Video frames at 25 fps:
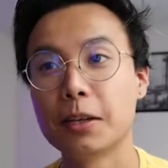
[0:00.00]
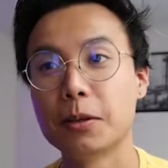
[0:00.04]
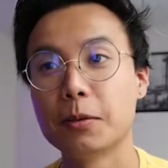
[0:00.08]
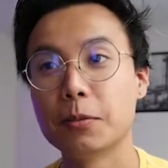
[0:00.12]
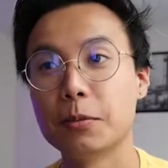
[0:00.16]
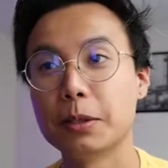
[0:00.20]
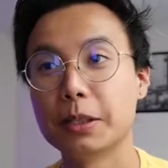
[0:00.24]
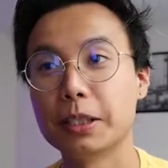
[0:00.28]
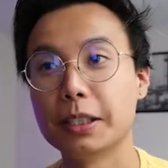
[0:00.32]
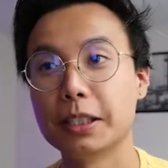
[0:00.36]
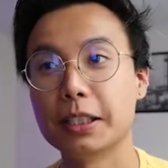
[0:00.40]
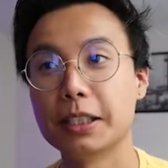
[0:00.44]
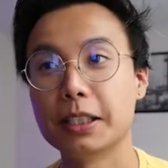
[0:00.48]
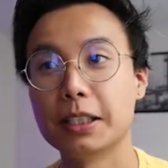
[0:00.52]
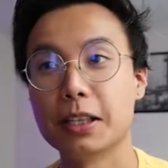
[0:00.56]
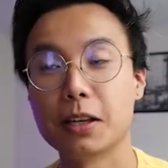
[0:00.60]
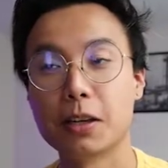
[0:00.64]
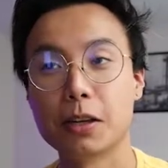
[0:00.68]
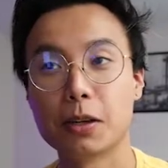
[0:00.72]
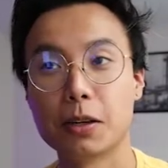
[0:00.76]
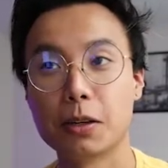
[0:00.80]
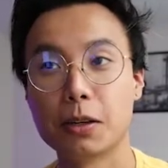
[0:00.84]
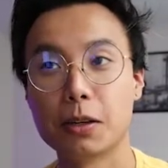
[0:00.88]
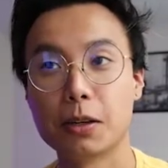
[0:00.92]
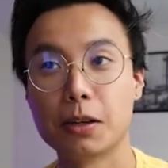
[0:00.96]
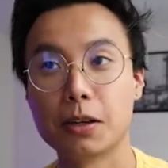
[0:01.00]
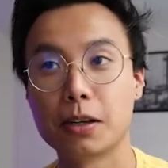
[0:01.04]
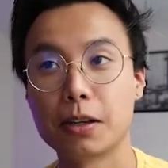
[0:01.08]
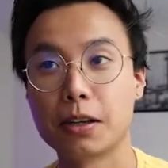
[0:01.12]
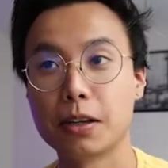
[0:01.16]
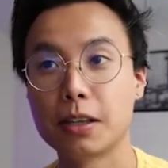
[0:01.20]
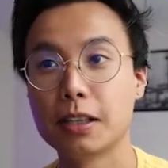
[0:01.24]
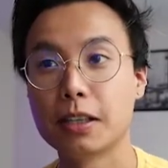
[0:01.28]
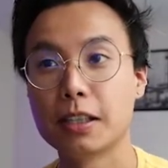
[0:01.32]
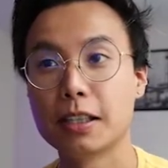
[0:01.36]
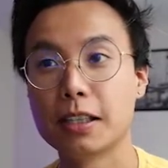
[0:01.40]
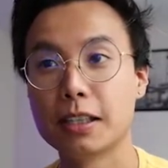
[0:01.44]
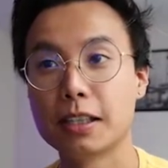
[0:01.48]
we are
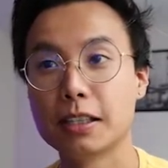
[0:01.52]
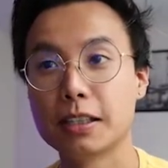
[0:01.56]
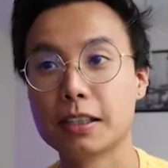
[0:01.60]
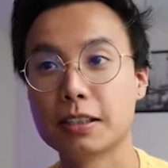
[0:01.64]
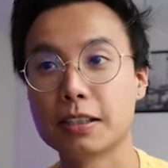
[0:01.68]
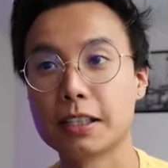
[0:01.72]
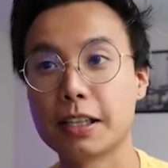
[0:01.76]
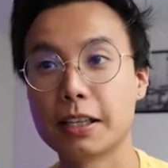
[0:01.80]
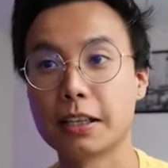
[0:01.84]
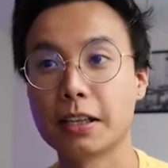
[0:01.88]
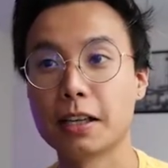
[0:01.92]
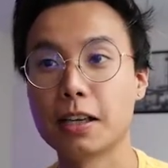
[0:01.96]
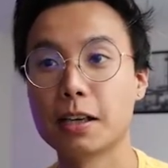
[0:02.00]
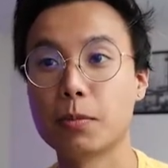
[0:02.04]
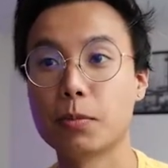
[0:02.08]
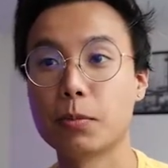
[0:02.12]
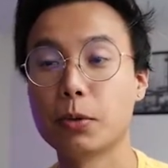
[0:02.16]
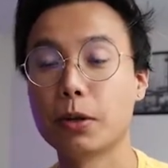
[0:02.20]
setting up